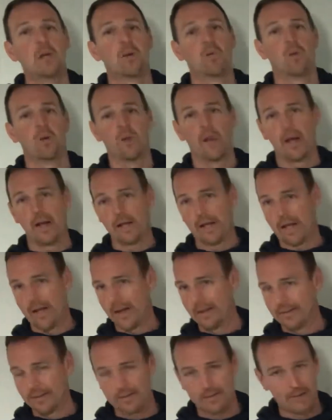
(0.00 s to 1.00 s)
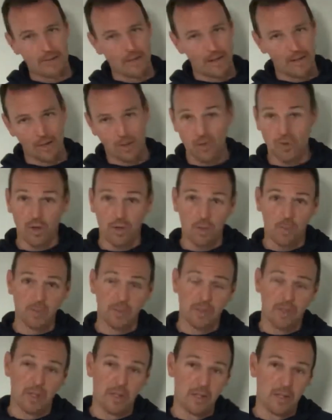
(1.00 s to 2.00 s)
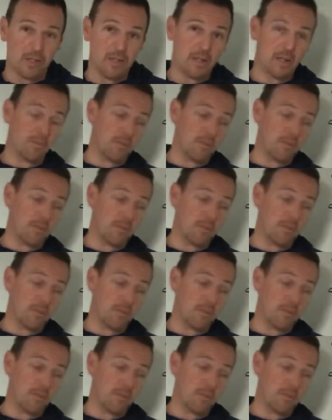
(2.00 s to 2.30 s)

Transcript: where that guy's kind of trying to play